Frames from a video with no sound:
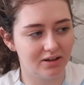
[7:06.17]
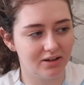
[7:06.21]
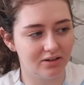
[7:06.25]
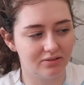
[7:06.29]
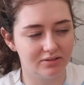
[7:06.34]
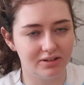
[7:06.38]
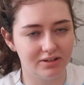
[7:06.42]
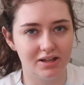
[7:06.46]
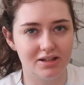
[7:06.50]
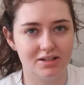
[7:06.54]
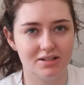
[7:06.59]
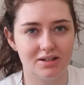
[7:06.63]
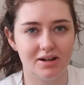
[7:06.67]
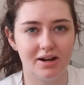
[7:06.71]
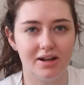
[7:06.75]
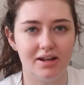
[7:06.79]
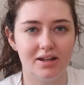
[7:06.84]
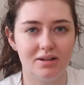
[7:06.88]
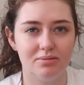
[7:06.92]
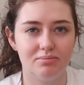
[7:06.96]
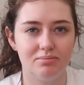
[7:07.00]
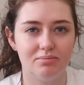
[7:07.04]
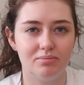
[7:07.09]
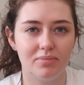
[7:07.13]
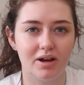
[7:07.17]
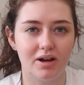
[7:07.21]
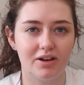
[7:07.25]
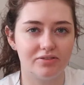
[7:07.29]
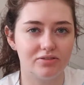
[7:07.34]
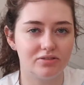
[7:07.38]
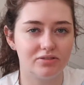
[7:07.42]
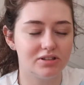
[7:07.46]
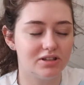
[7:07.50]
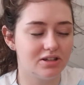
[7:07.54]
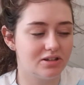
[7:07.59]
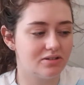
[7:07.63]

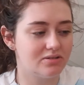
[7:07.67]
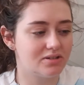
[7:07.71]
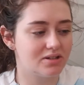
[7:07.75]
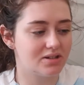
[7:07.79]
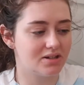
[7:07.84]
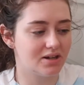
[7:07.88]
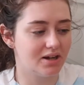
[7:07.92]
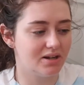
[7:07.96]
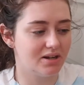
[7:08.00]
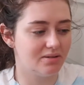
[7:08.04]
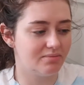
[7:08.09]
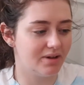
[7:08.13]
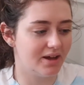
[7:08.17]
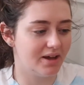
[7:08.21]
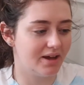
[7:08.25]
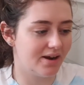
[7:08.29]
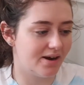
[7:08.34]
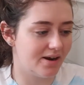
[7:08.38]
I've only used a tiny bit,